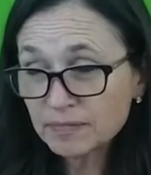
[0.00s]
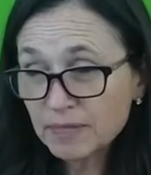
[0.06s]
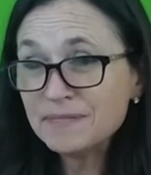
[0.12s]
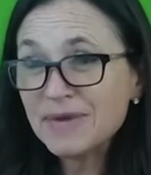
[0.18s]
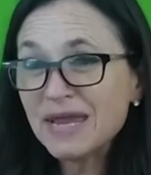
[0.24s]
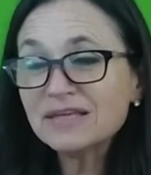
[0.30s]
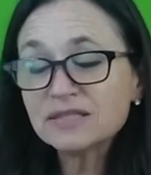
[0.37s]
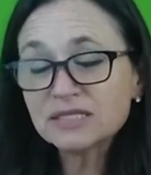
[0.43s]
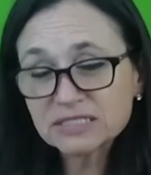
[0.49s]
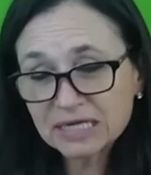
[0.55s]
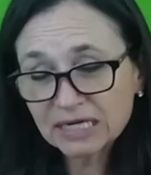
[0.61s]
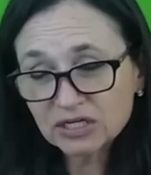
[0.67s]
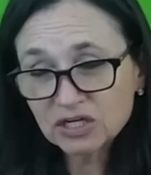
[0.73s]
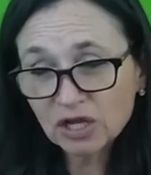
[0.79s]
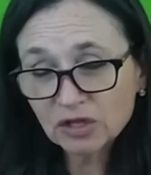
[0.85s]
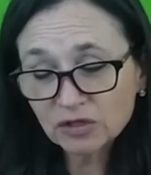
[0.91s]
make the
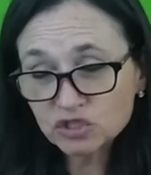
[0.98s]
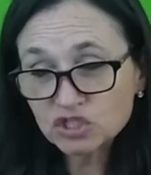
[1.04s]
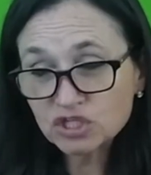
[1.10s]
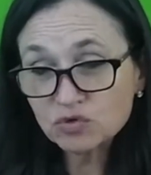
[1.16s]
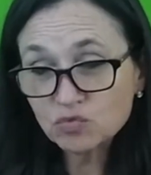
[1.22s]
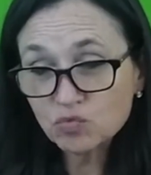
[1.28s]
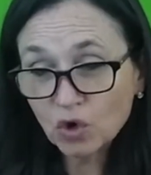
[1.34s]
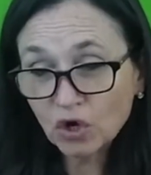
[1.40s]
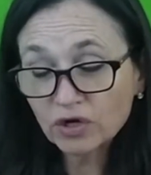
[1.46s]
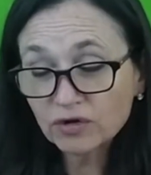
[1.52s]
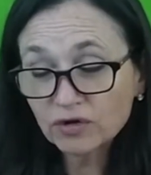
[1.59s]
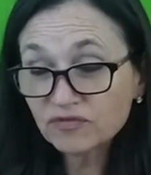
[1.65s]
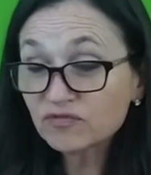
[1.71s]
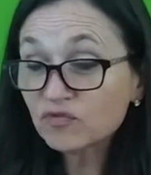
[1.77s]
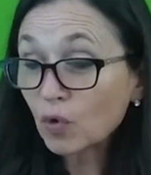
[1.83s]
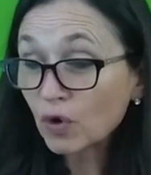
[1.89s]
technology work
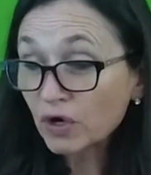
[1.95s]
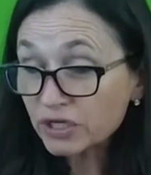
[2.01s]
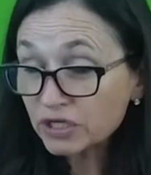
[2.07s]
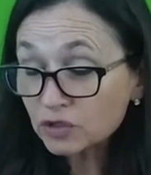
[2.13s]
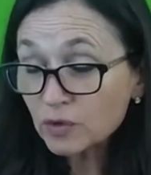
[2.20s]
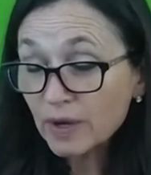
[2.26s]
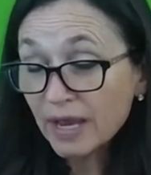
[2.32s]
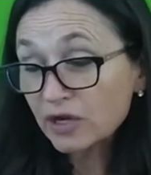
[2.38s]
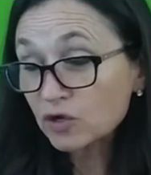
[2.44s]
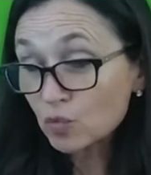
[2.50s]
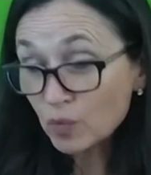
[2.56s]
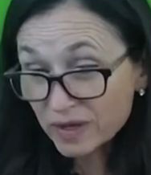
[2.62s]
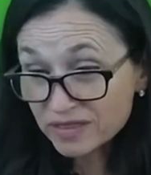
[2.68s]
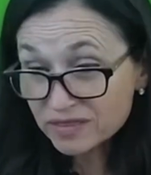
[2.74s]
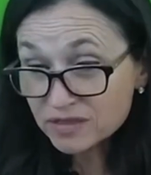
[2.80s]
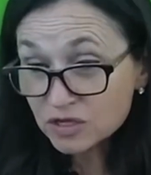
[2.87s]
for you and
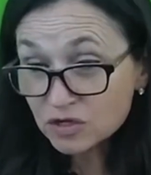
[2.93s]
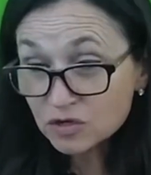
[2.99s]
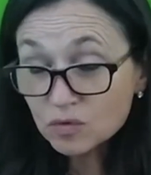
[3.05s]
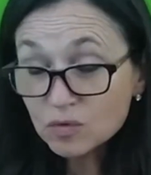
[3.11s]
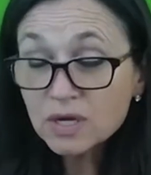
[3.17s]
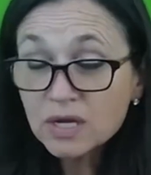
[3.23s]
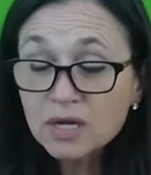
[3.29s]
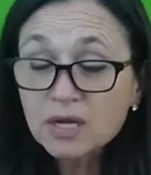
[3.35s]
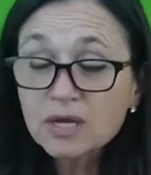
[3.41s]
with you,